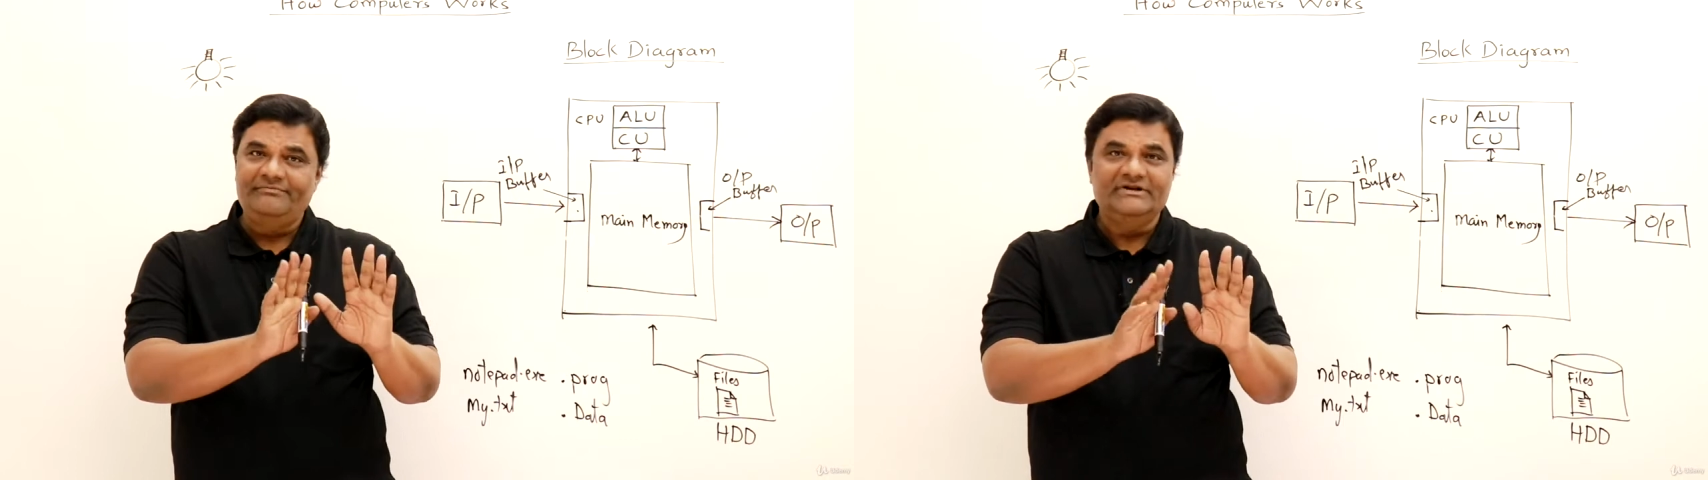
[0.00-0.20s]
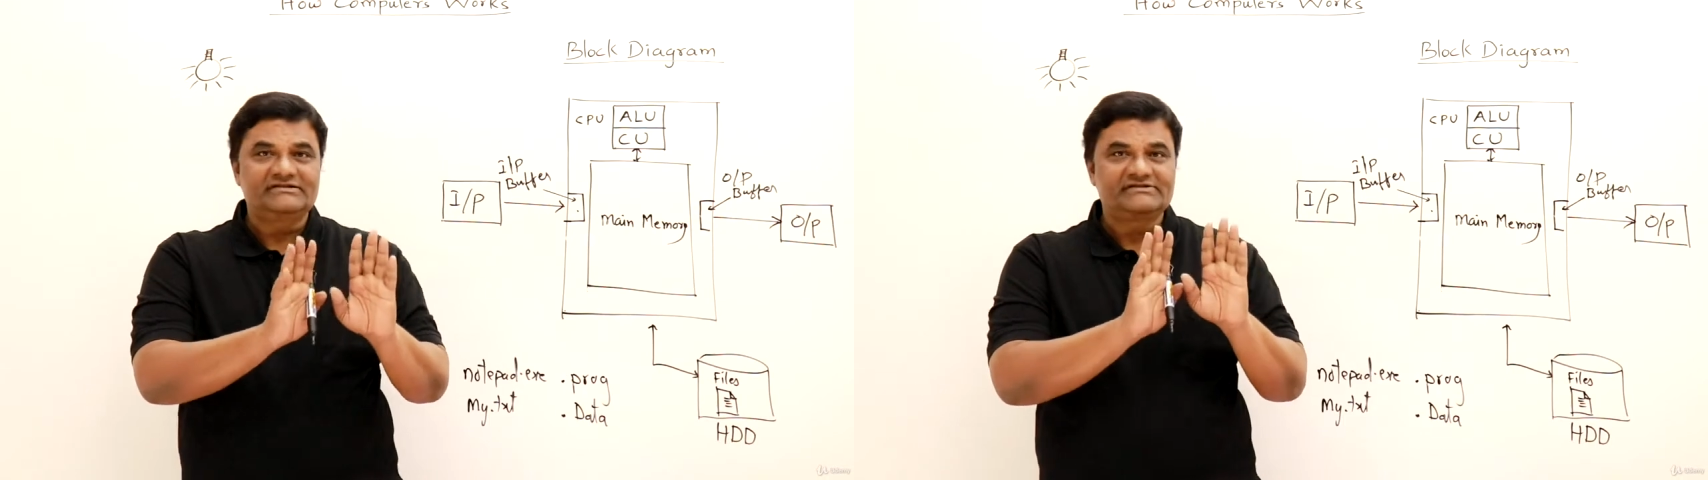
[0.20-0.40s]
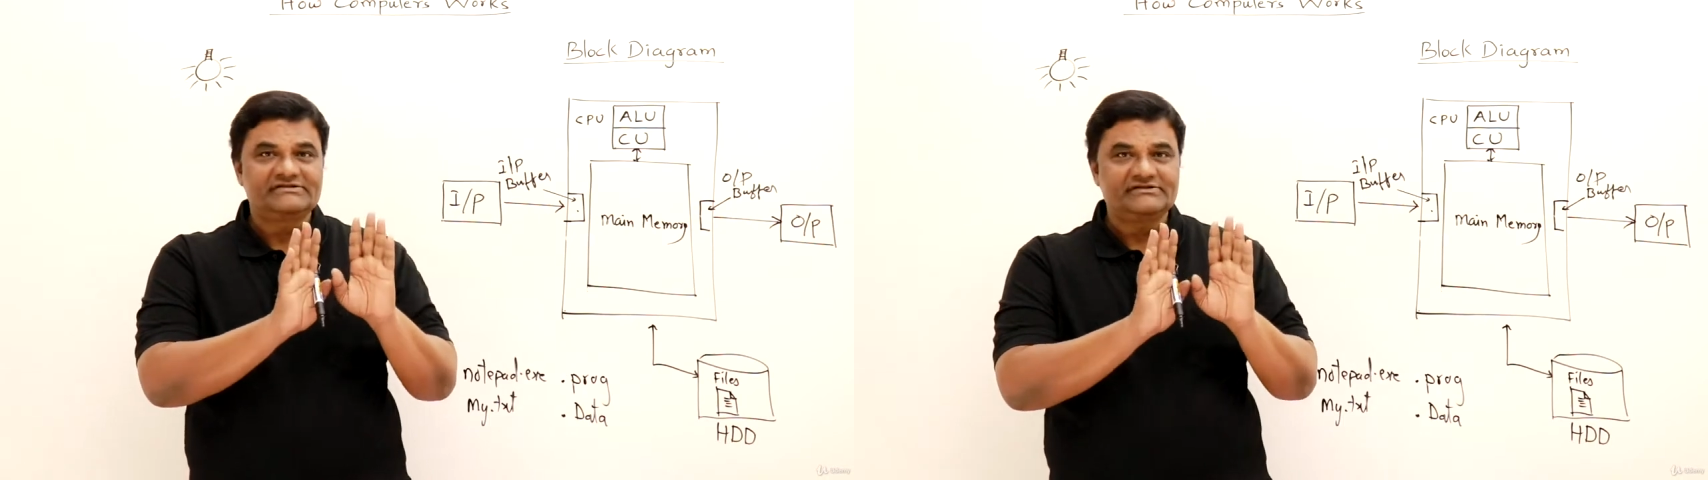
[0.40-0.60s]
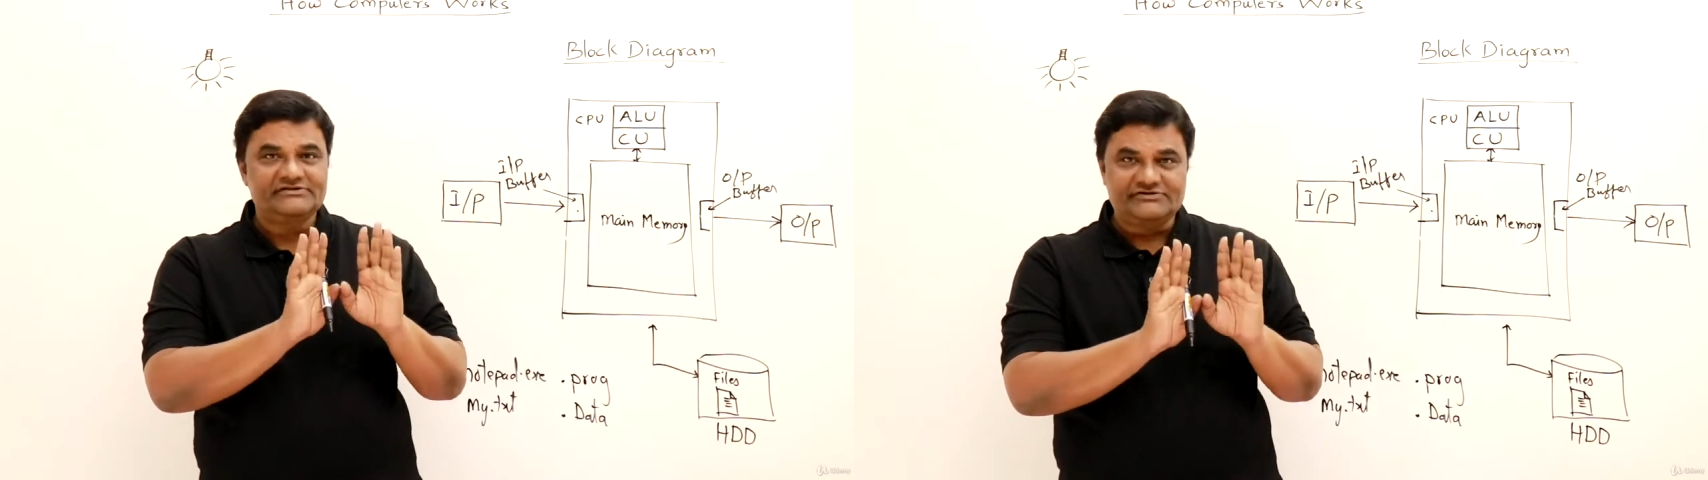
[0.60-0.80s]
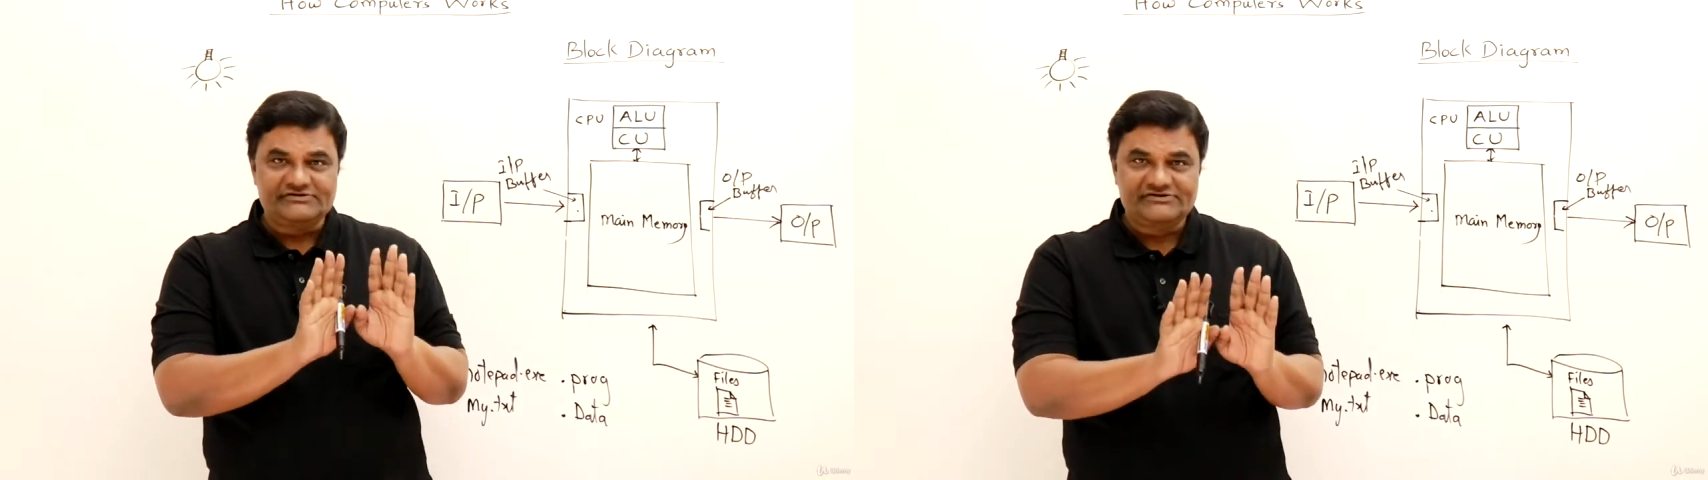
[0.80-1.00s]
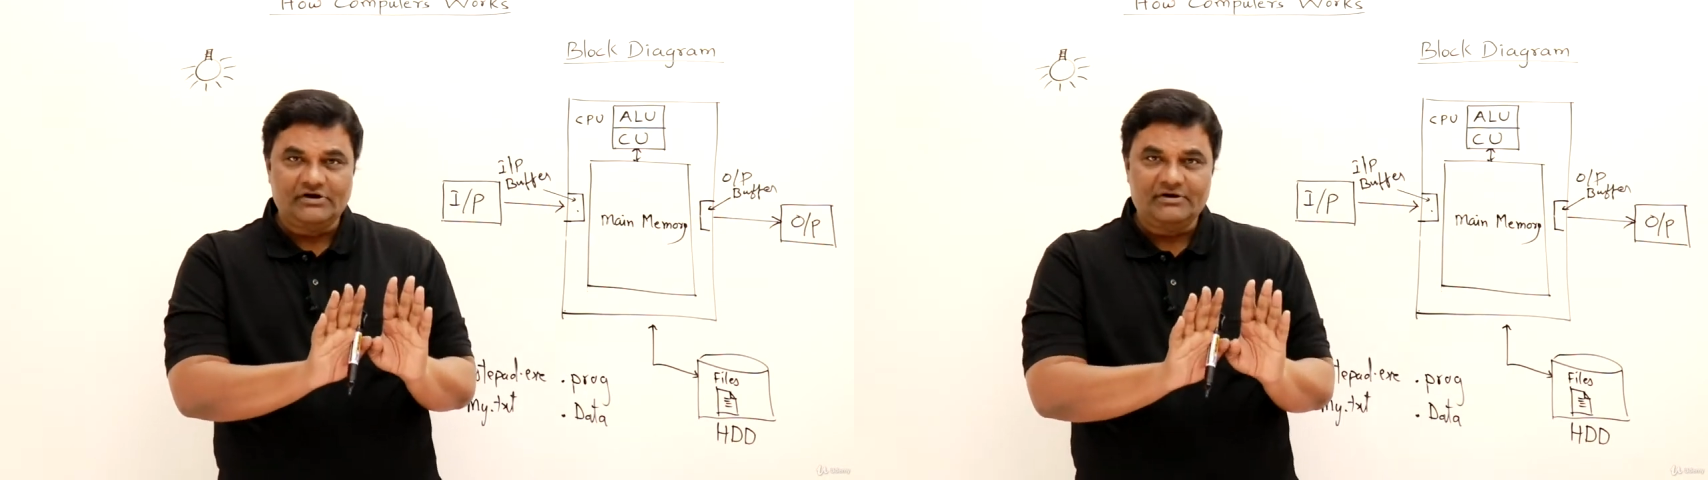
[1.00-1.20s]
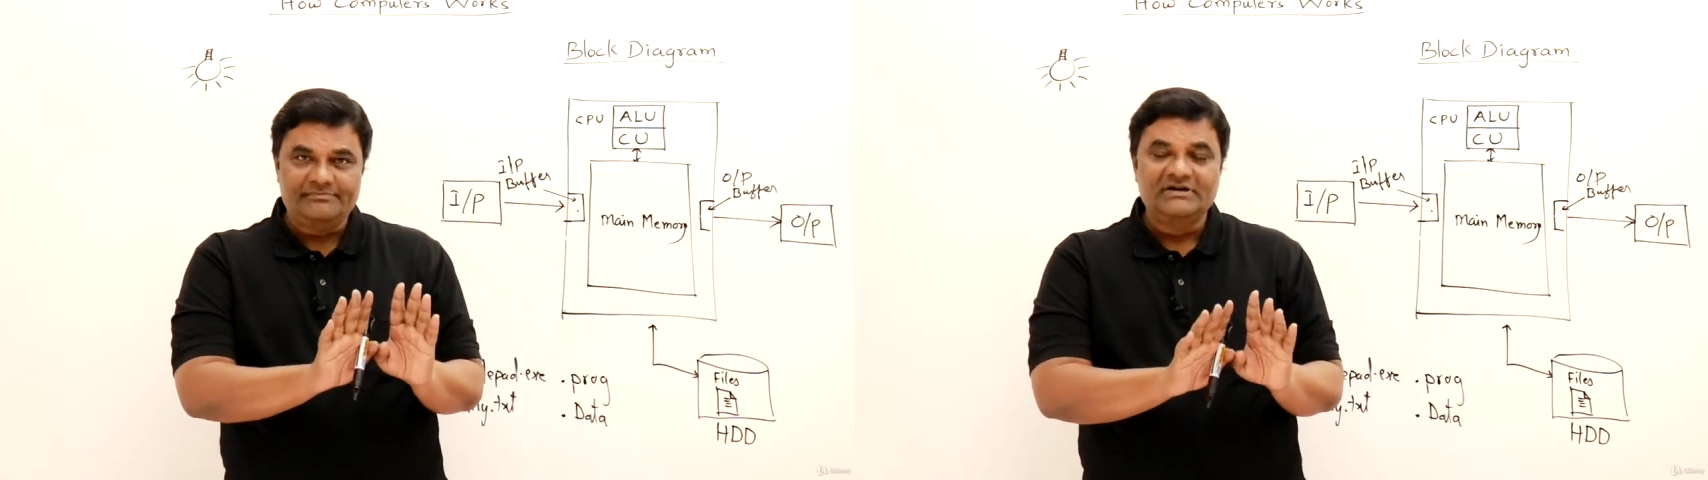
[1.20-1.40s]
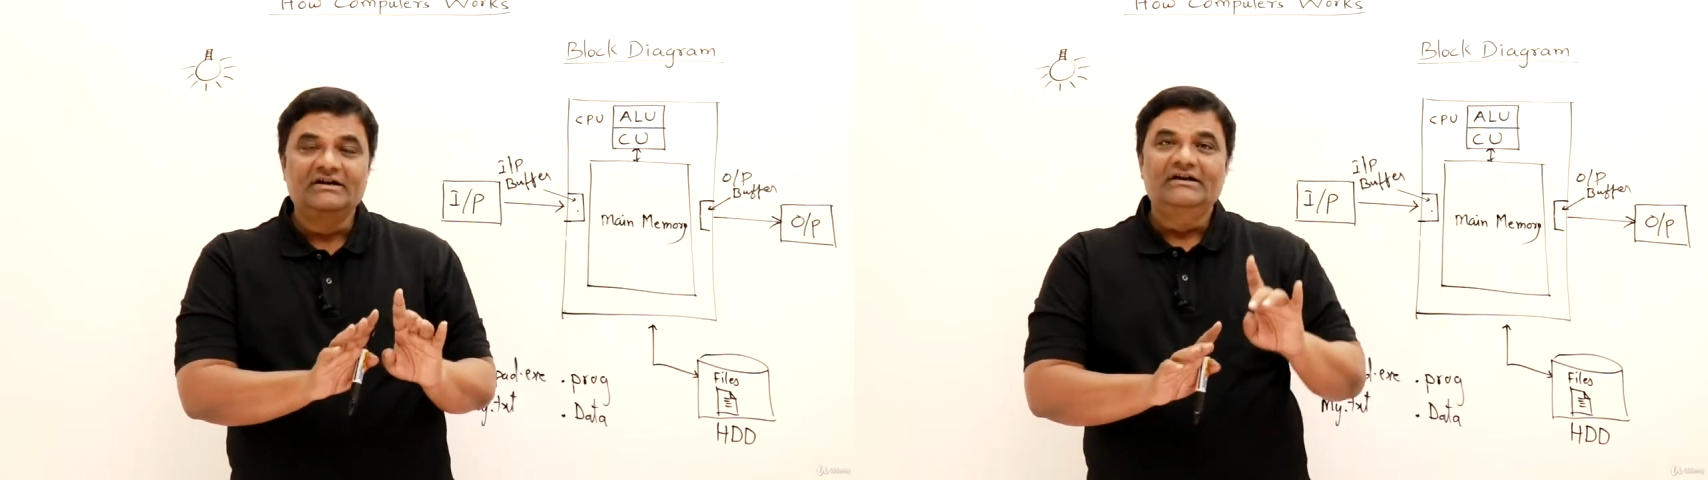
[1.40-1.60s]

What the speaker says: means you should stop.